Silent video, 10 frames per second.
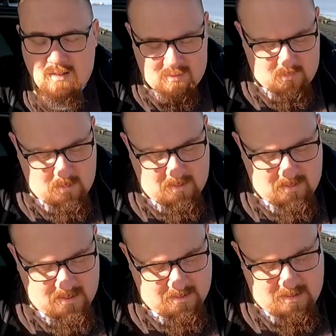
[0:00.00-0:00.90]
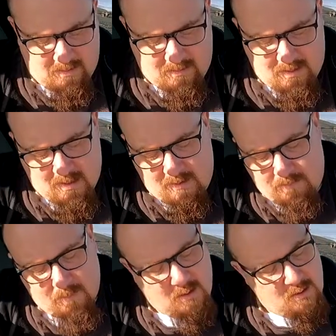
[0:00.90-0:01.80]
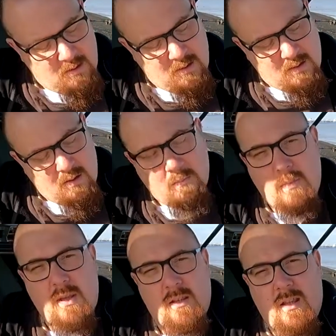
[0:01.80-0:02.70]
It's busy down here today. Beet